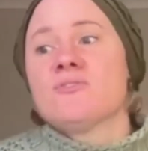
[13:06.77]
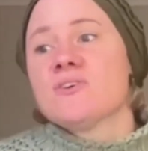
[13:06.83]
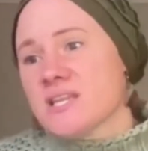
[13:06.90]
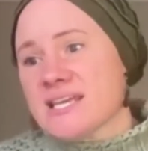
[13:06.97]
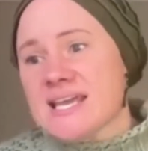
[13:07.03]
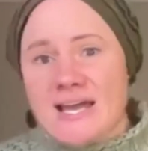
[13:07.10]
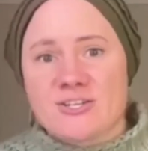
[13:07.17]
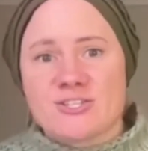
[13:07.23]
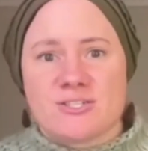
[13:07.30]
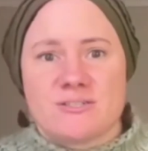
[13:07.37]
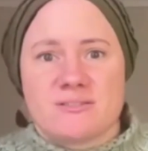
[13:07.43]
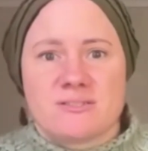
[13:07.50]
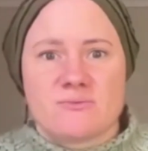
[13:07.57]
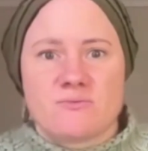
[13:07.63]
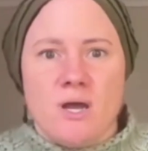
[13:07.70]
the
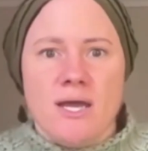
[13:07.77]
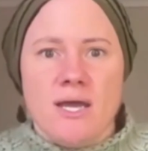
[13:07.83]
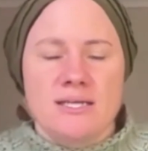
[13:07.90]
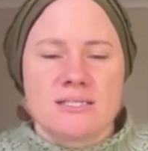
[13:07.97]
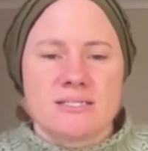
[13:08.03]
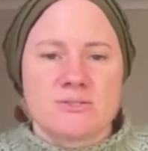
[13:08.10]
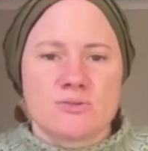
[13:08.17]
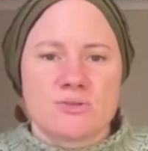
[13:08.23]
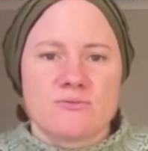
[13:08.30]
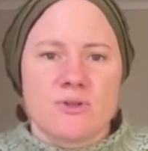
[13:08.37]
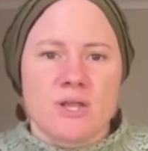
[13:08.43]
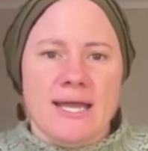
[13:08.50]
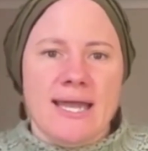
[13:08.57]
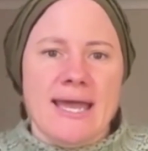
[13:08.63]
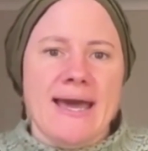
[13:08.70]
actions, right? It's sort of
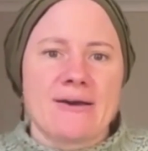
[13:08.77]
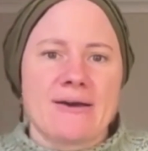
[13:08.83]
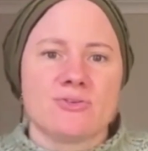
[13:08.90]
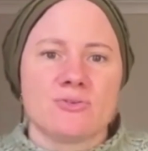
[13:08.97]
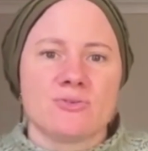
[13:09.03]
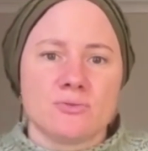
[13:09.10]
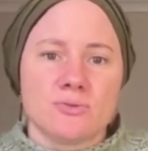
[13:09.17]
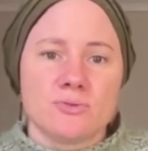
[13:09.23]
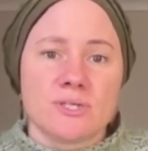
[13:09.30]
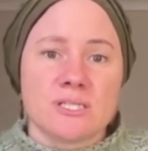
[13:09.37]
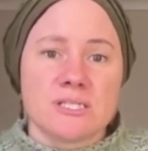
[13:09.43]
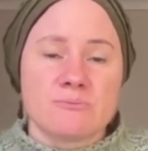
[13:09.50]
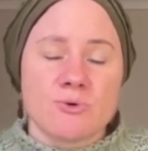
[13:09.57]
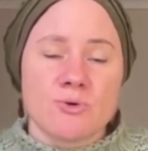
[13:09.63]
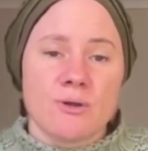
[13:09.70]
like how you look
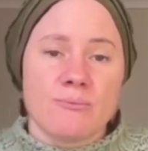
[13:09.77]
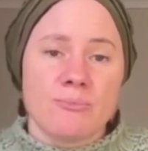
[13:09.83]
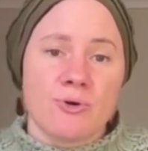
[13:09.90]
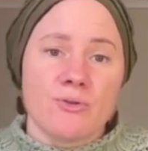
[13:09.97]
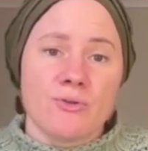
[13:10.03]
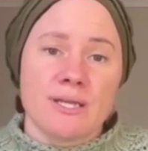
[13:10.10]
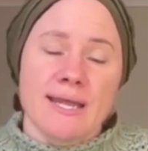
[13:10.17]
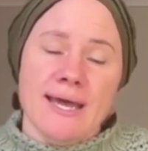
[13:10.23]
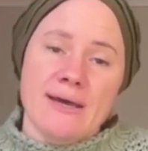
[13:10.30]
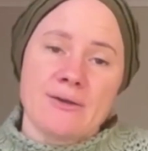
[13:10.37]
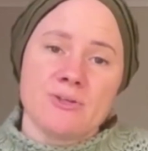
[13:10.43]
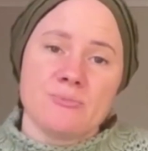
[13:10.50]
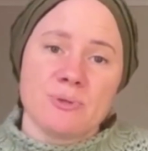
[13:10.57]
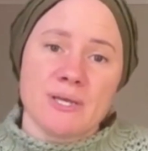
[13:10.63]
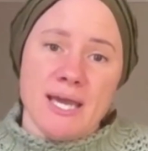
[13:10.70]
is more important than how
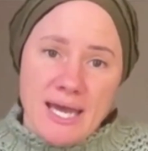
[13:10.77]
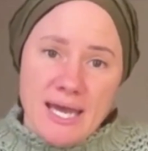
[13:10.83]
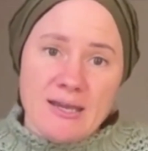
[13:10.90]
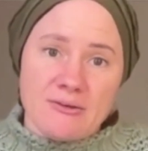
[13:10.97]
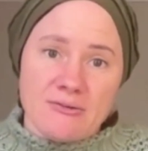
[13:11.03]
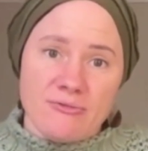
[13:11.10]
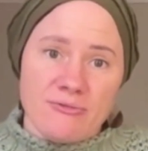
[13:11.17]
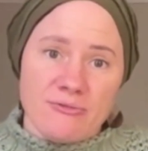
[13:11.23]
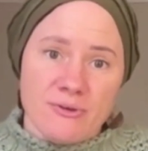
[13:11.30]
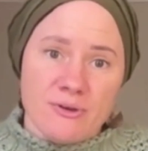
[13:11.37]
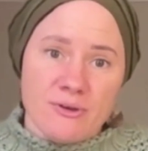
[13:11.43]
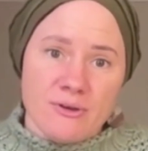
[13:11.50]
you behave.